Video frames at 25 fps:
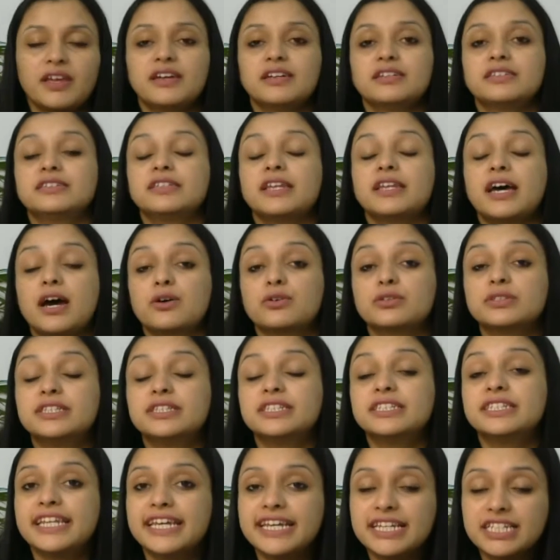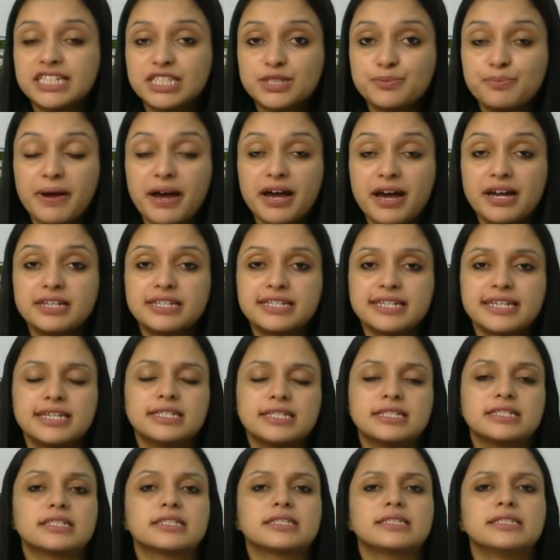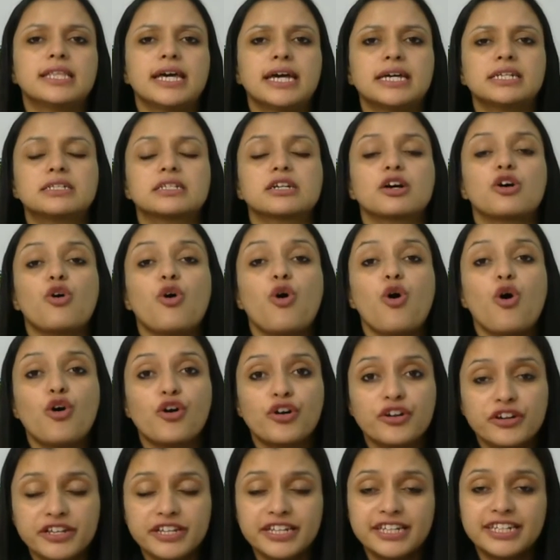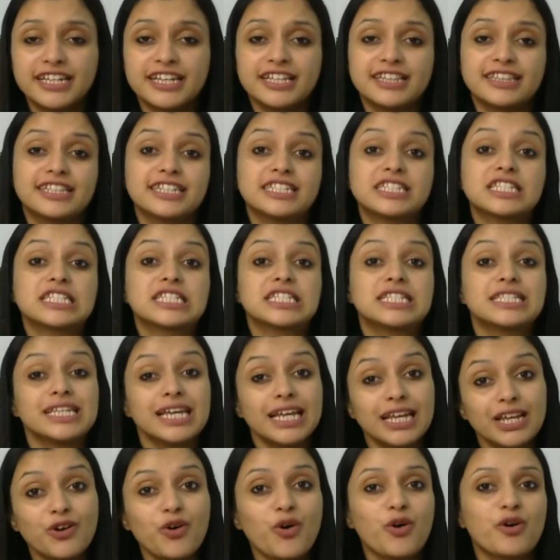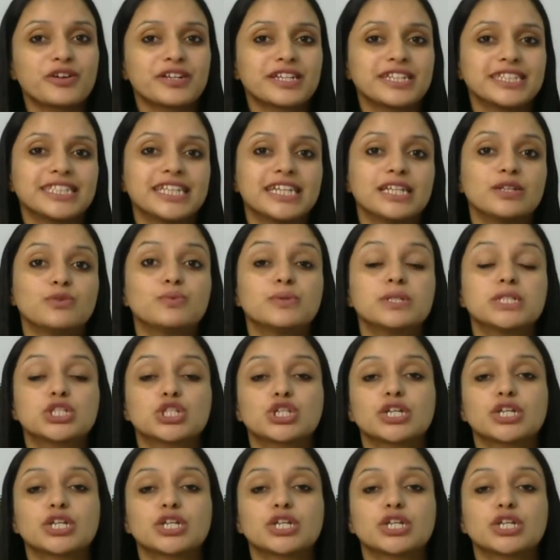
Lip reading: Now the next part is that organelle, that cell organelle which